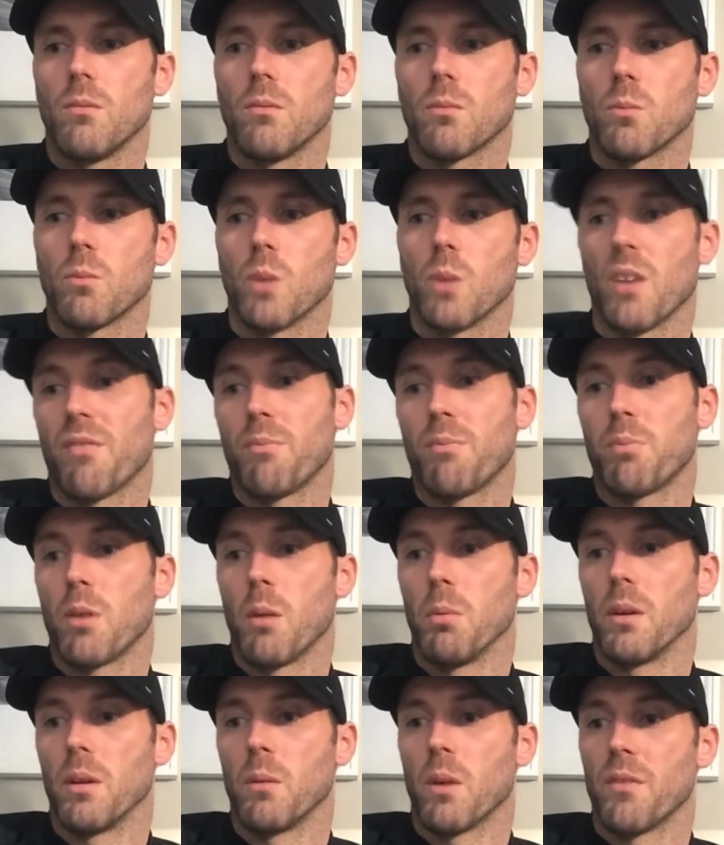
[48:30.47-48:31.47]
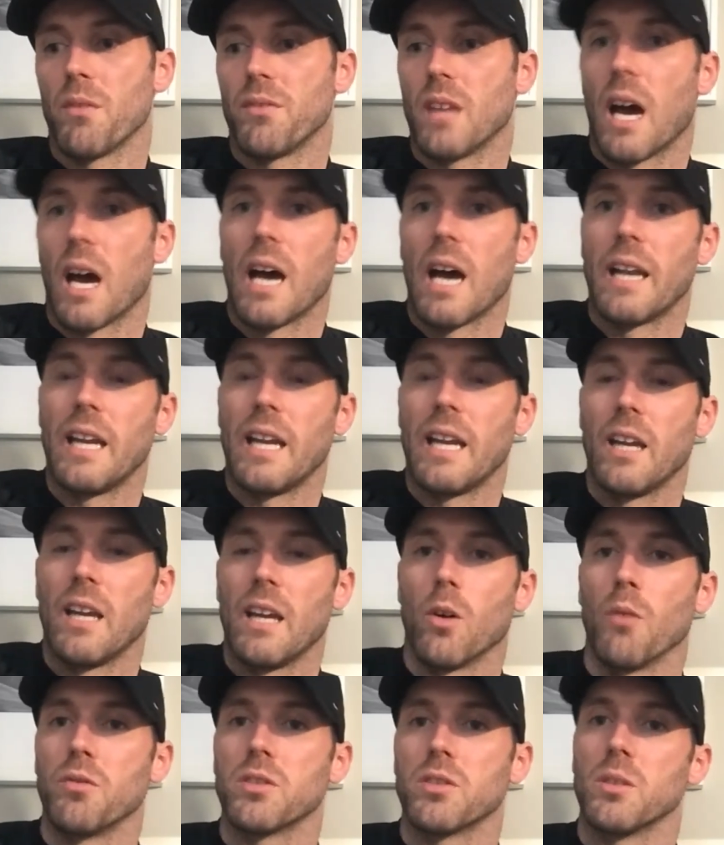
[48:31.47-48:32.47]
with Danny,
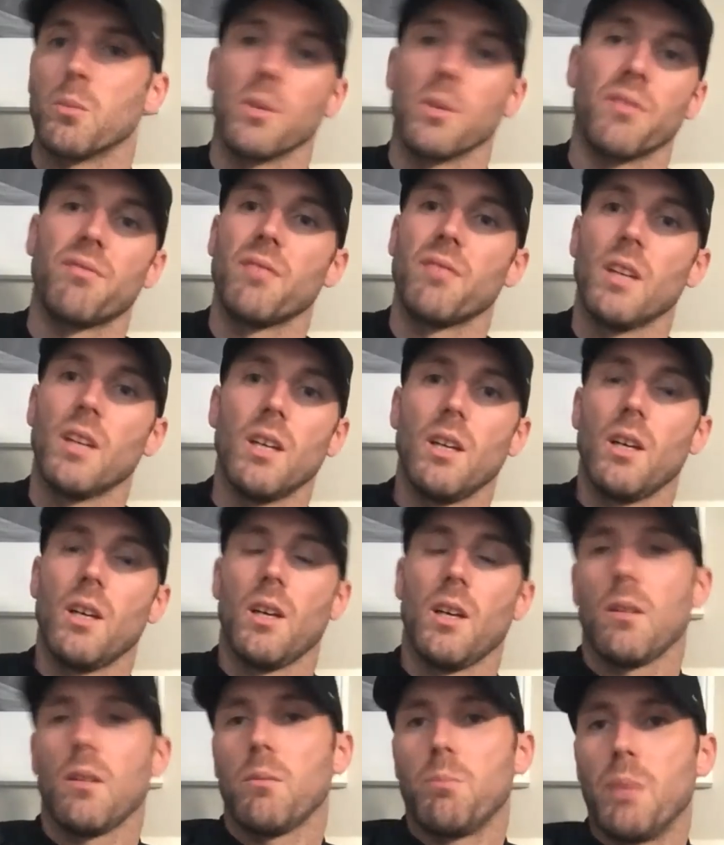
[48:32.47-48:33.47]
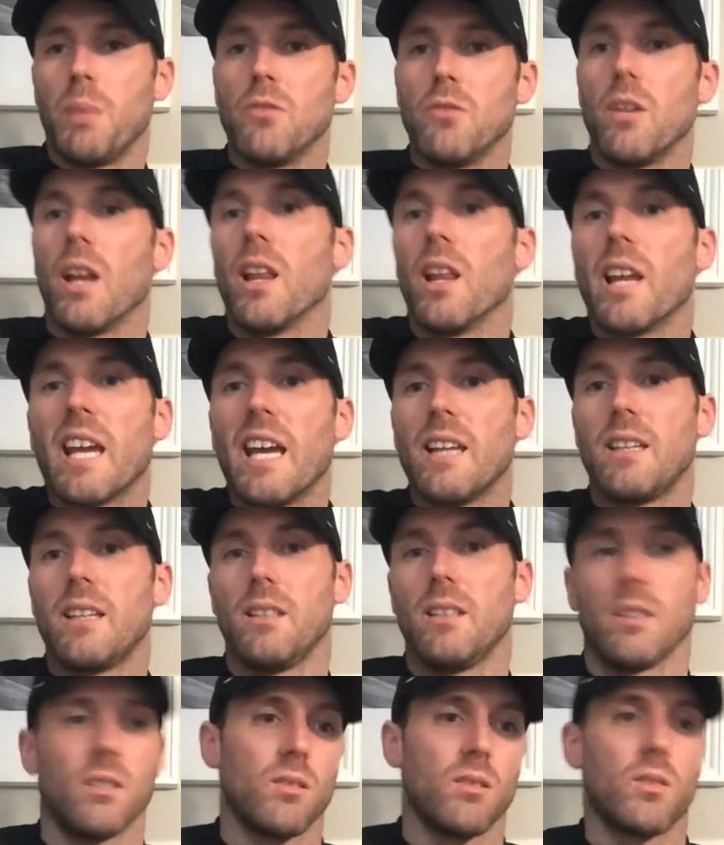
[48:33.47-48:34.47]
and obviously with being
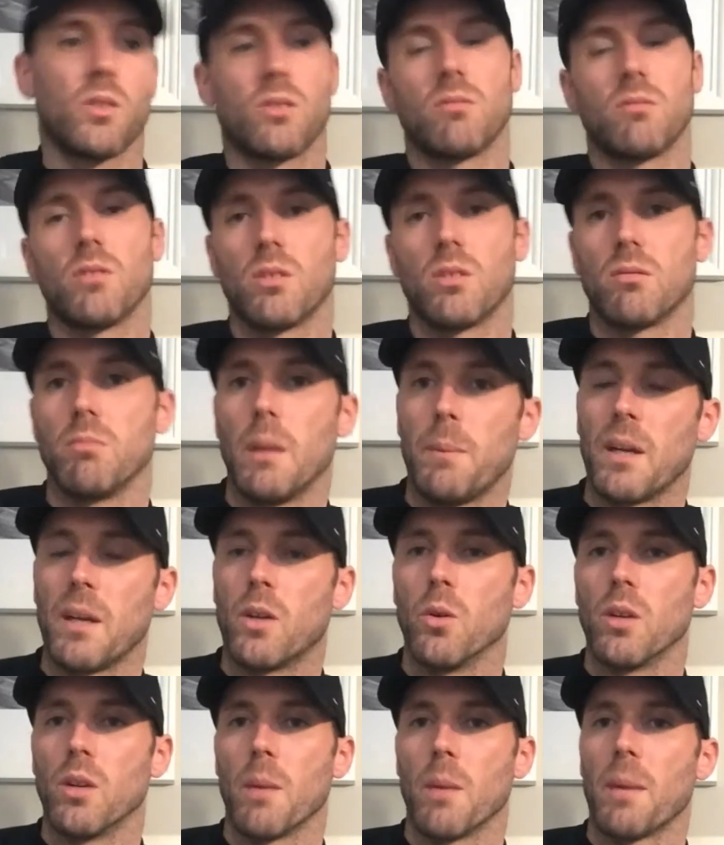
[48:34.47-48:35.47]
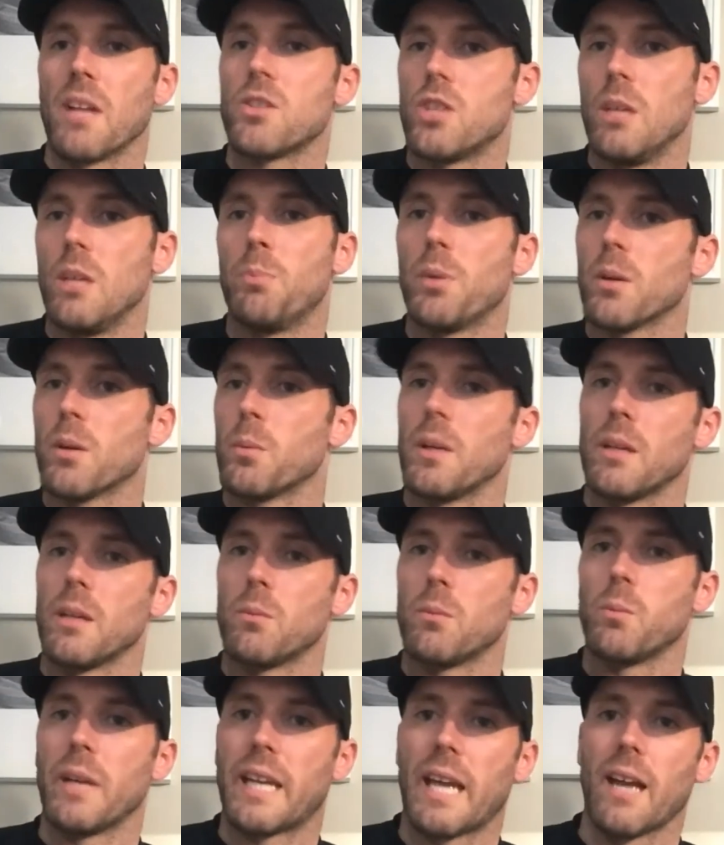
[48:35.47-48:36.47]
relegated and maybe going a bit cheaper
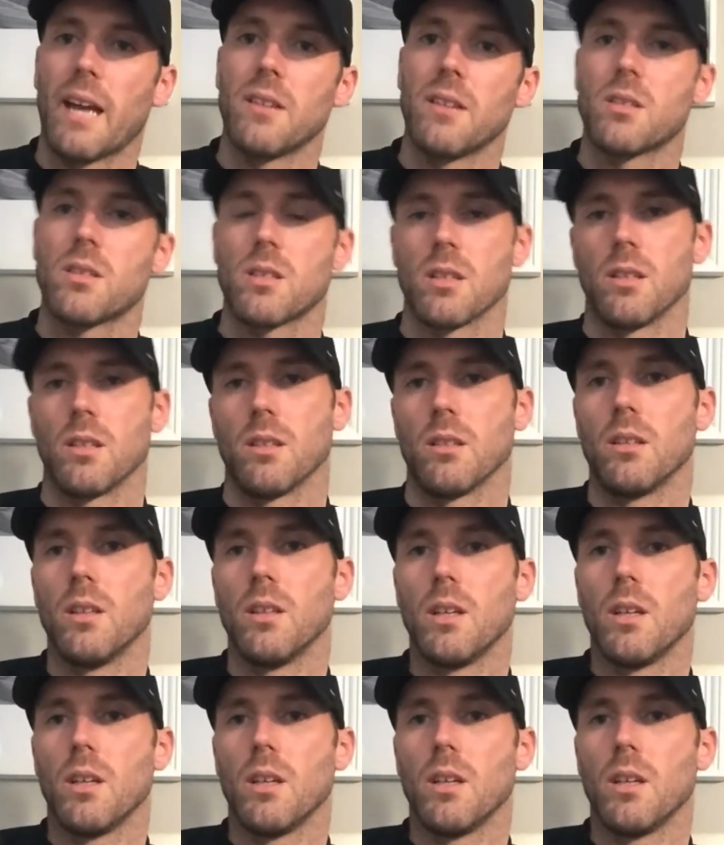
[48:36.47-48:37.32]
with kids. And